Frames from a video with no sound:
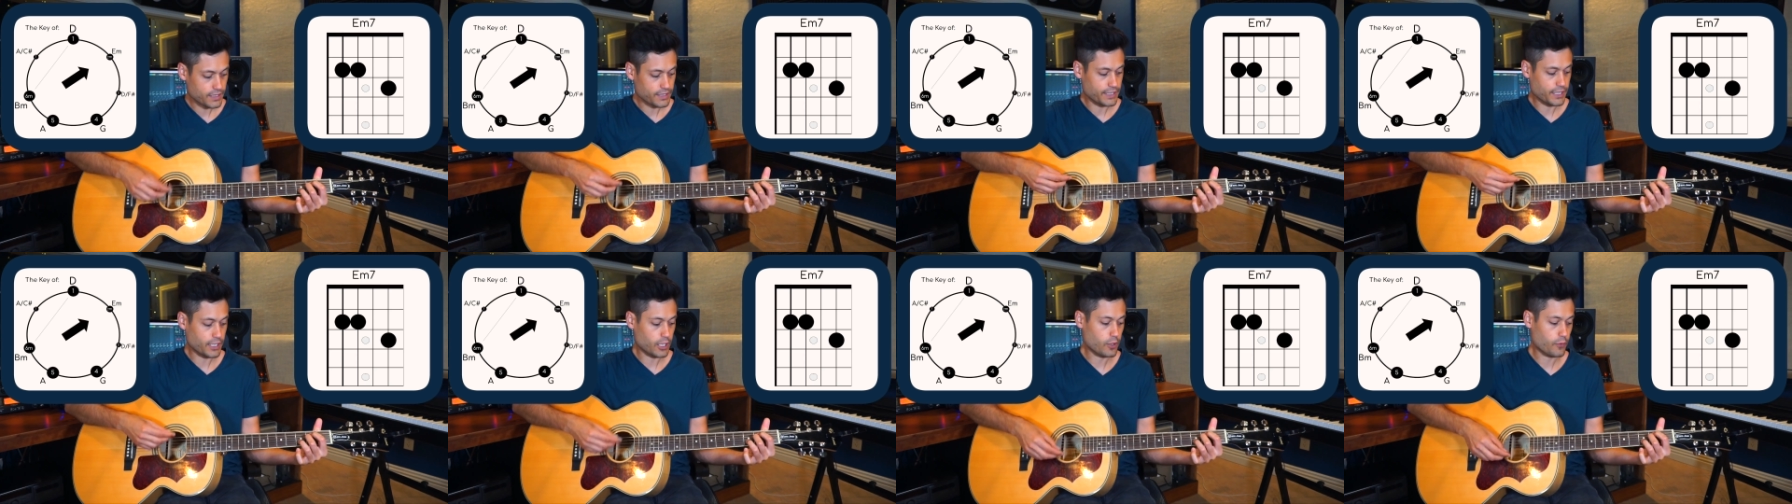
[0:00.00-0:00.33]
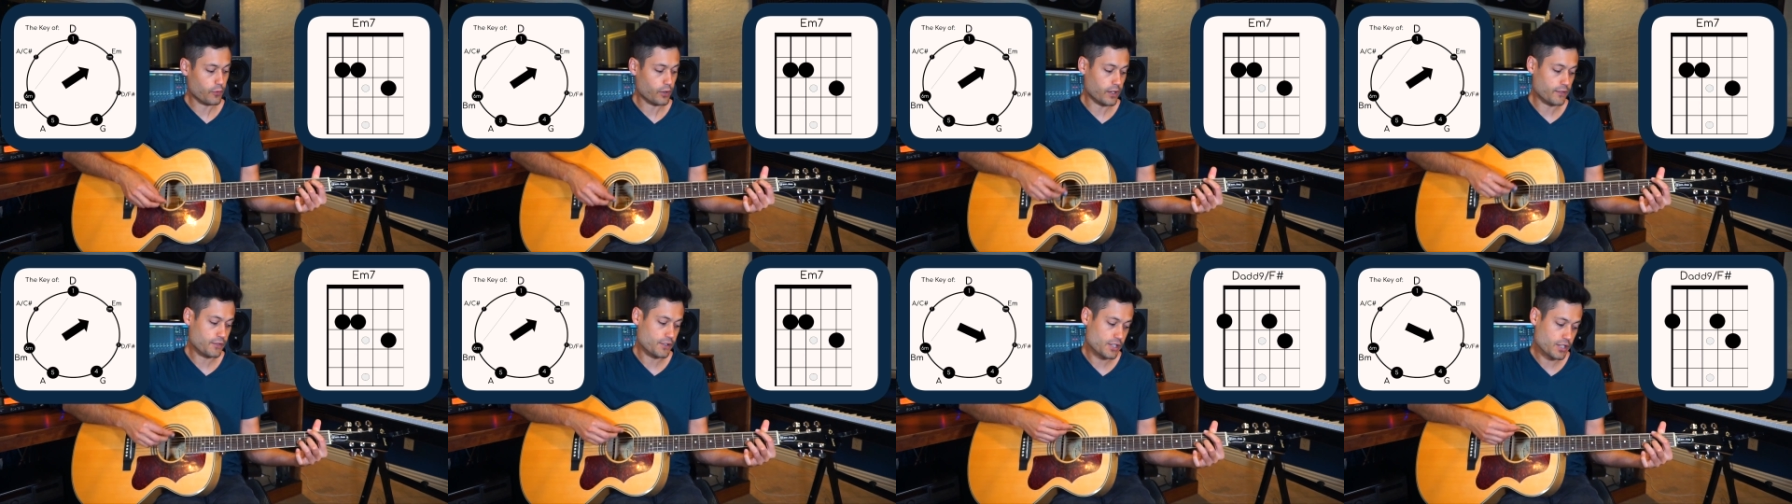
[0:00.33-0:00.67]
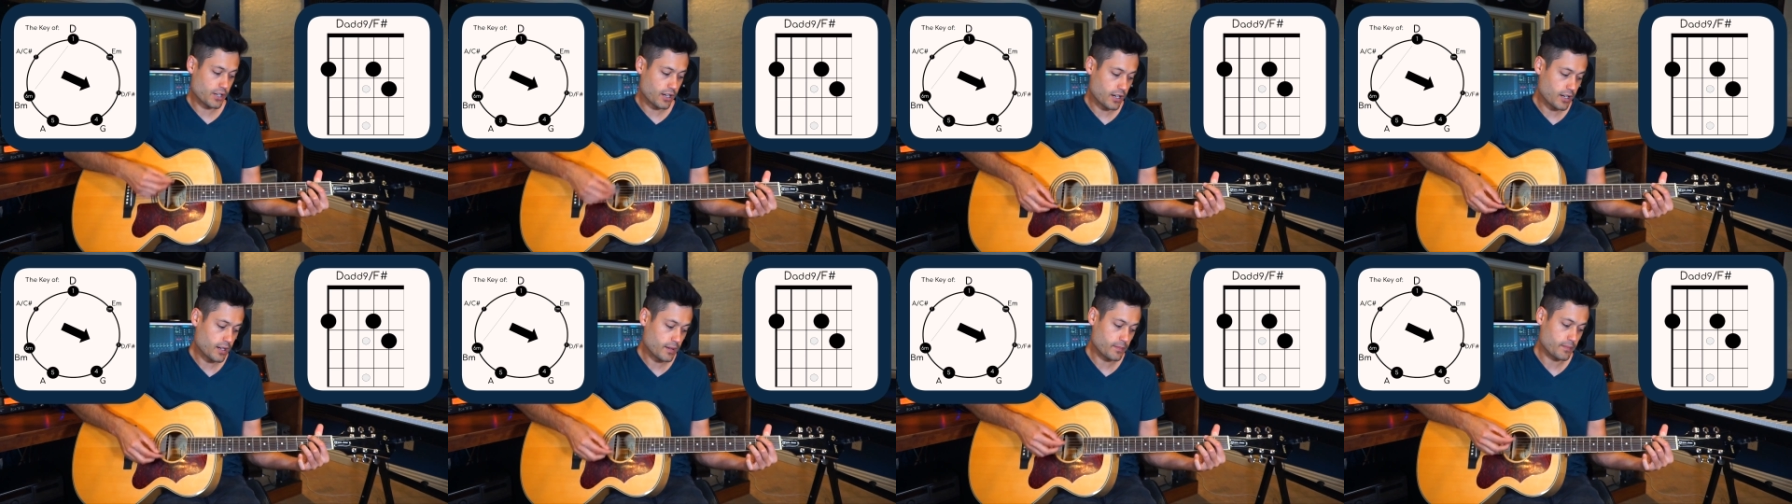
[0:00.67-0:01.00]
D over F
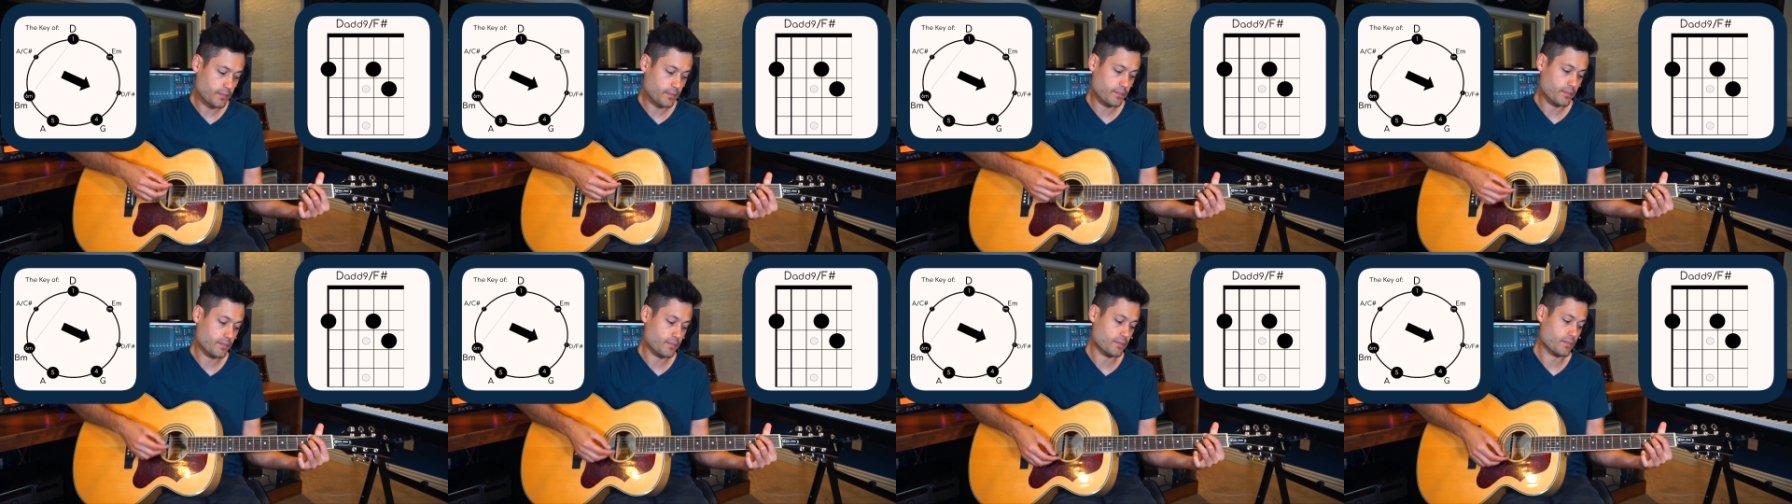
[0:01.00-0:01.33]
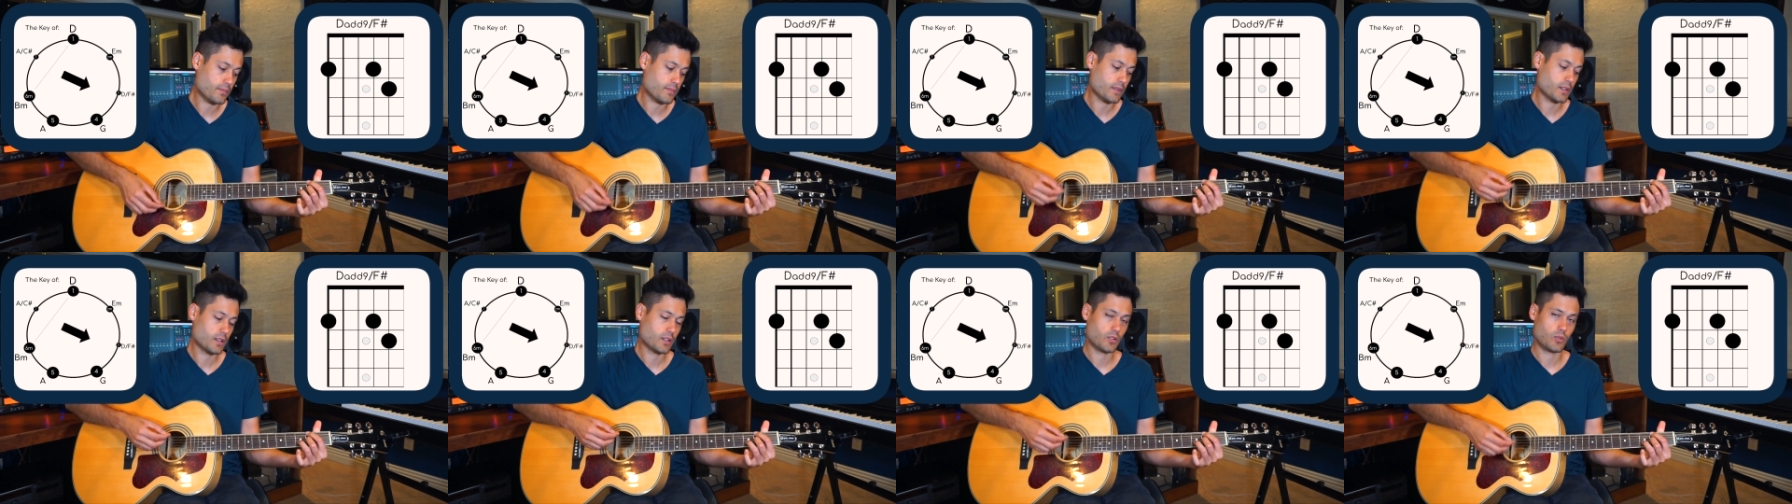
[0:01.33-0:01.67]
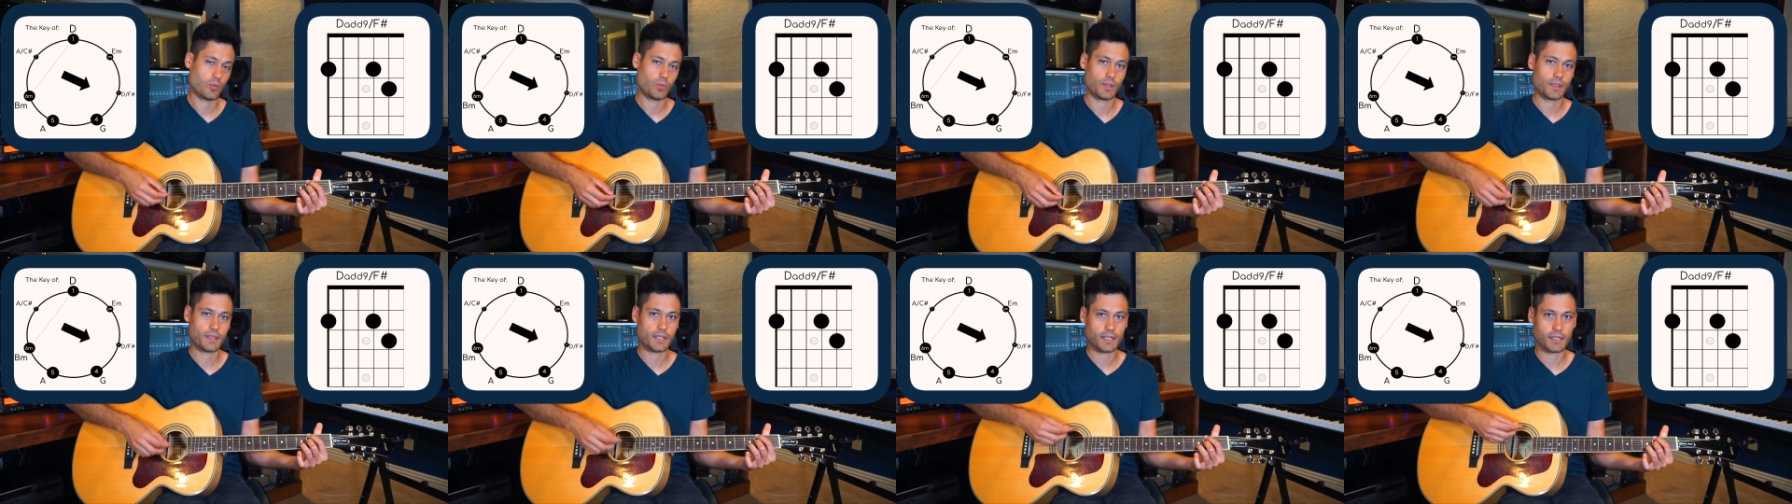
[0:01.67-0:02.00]
sharp
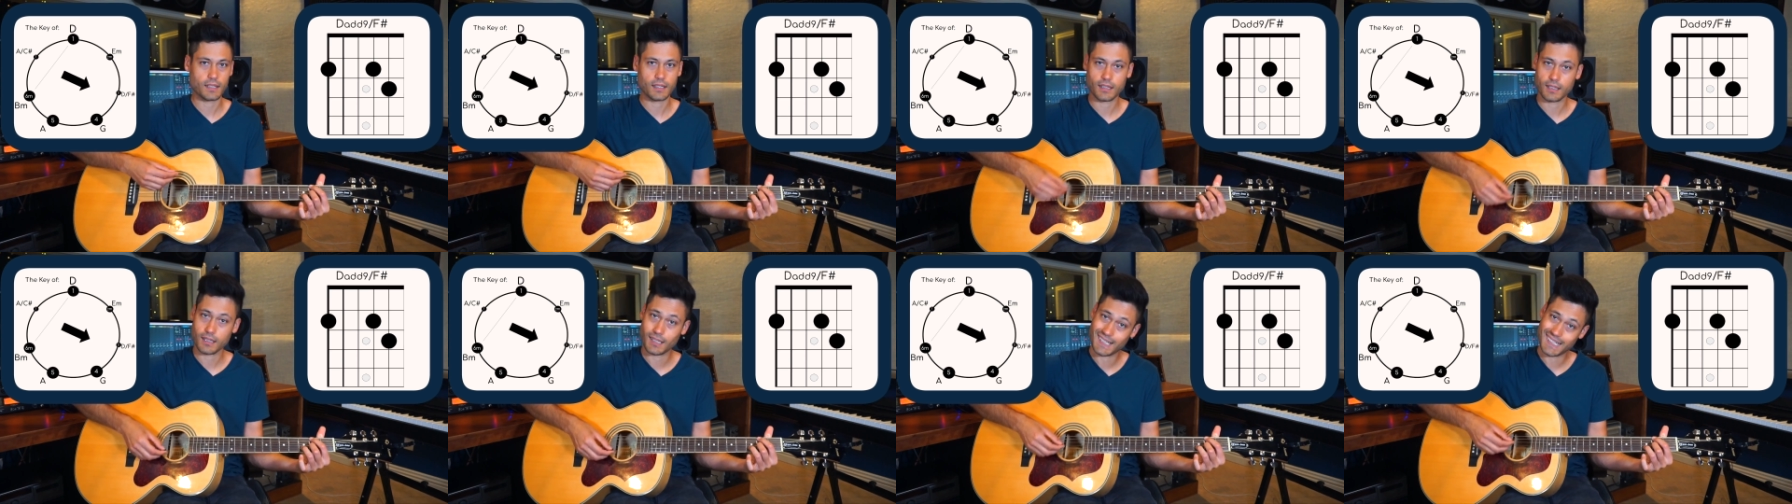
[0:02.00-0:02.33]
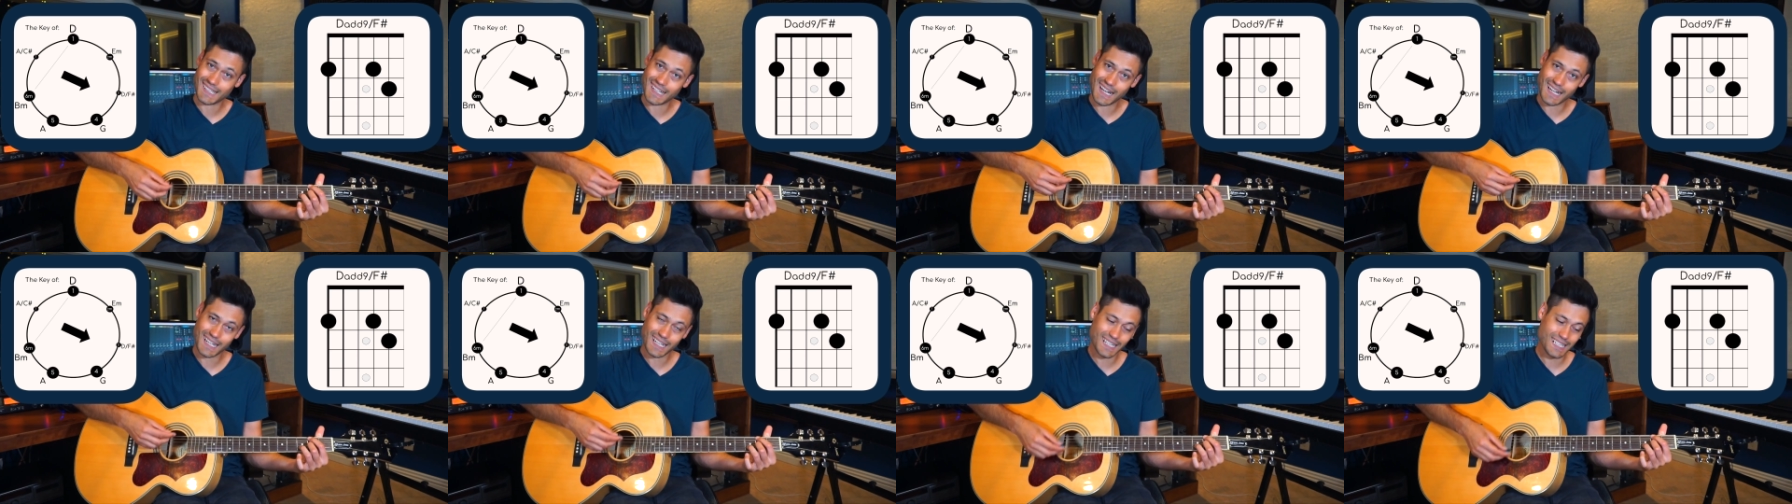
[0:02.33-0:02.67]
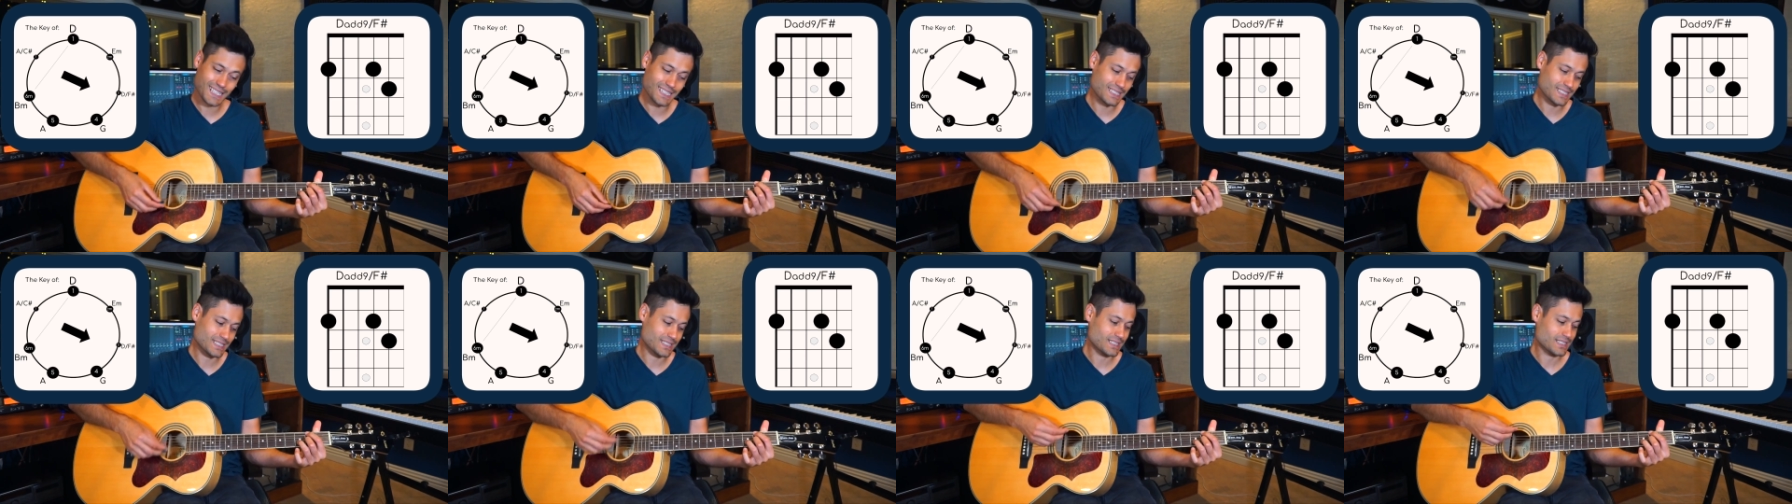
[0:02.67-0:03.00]
with the 9 in
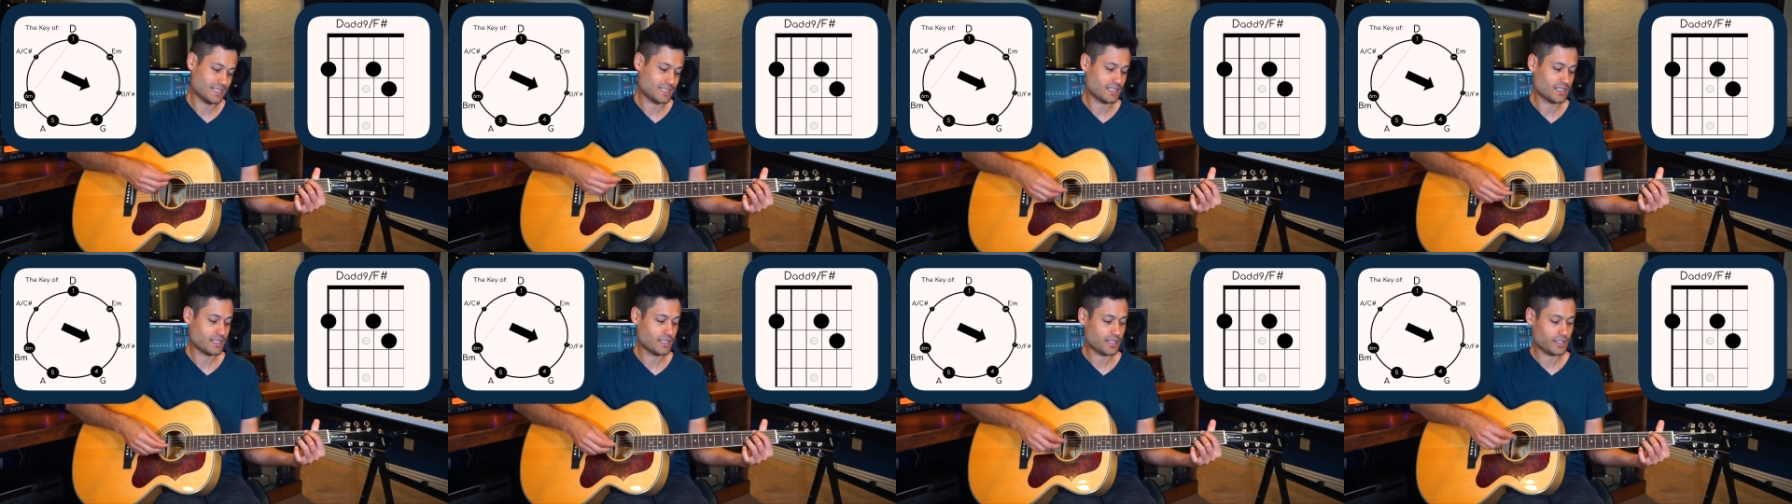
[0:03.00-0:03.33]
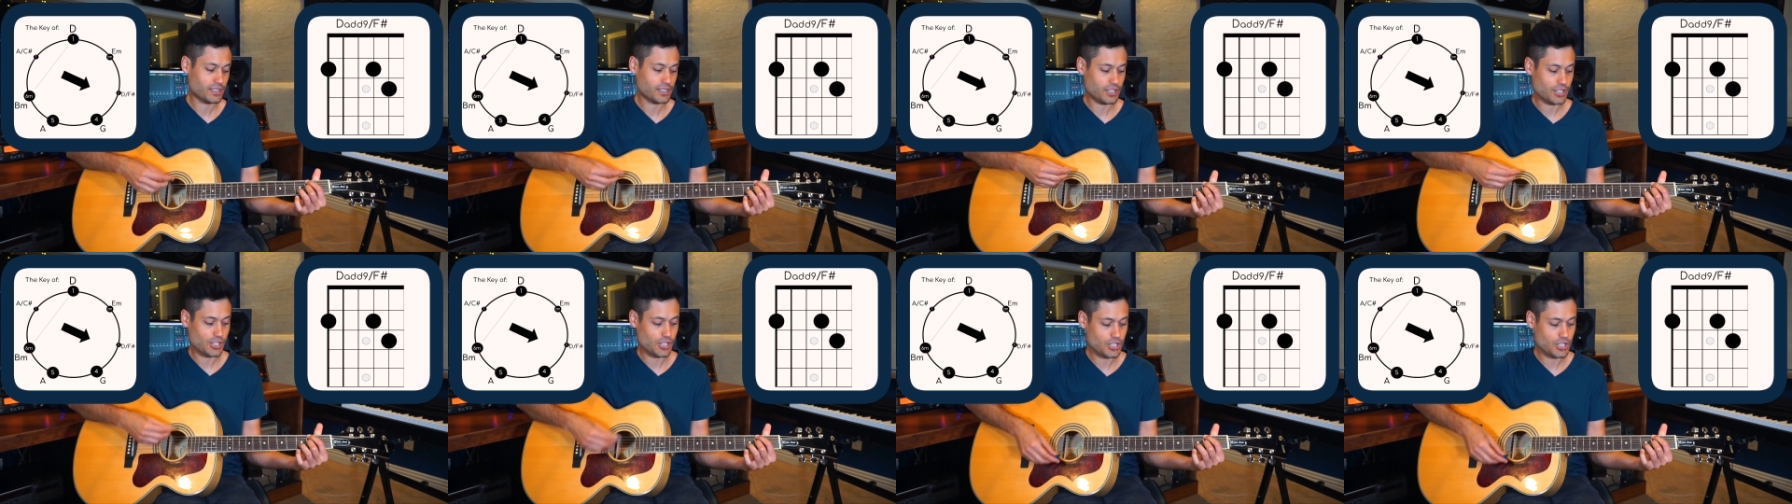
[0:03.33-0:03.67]
it. The